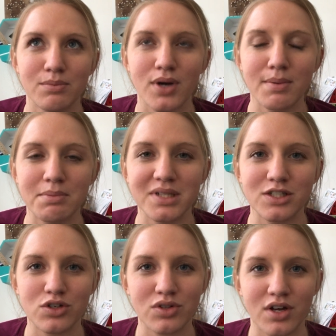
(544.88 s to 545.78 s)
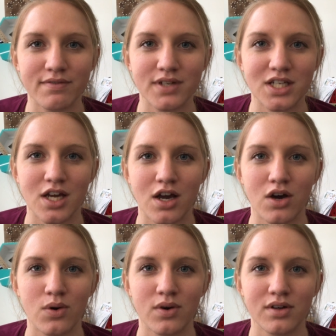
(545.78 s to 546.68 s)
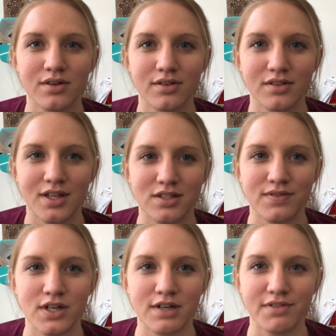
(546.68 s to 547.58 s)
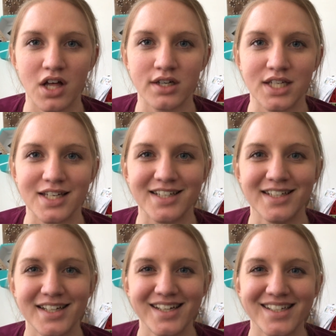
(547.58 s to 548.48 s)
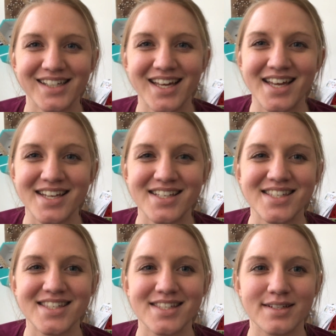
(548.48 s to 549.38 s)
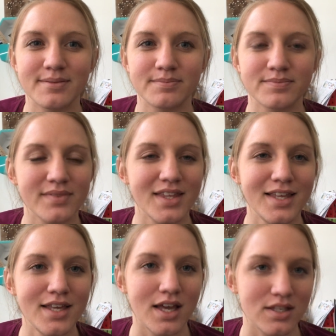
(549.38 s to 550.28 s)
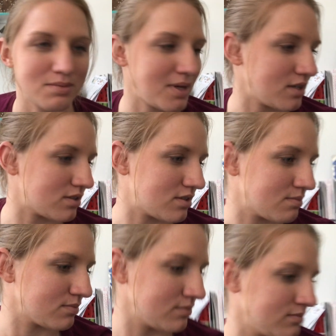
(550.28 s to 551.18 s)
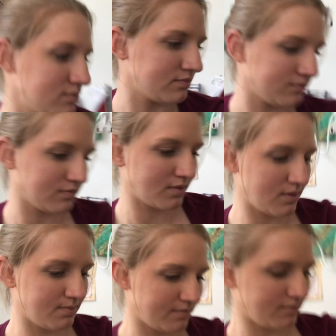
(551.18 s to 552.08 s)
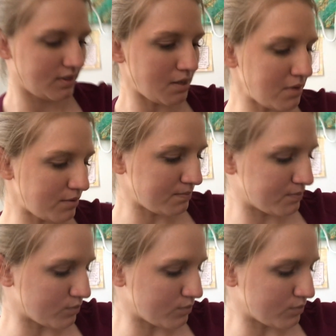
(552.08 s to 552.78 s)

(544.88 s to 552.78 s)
probably too long video that's very vloggy is, yes, Max, come here,